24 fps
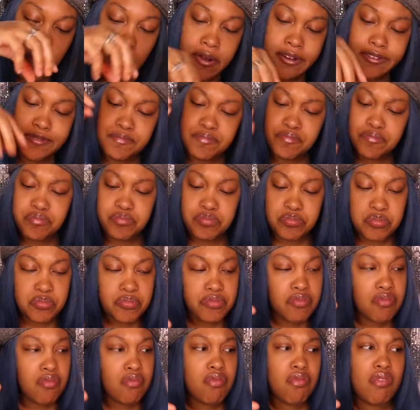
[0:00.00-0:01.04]
Mmm.
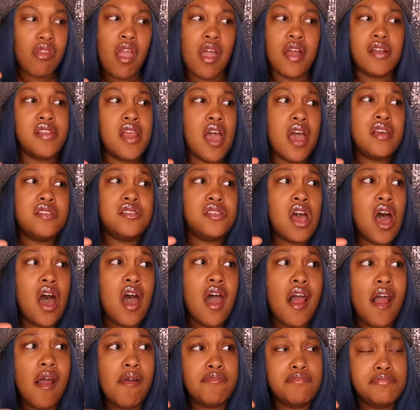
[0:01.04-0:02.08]
That is
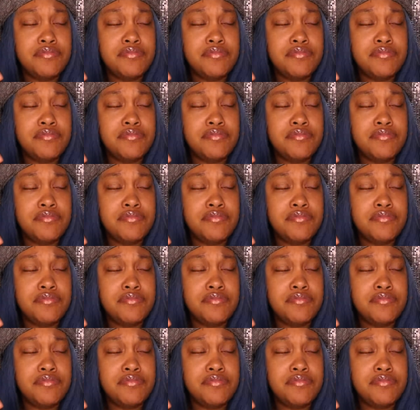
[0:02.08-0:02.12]
hot.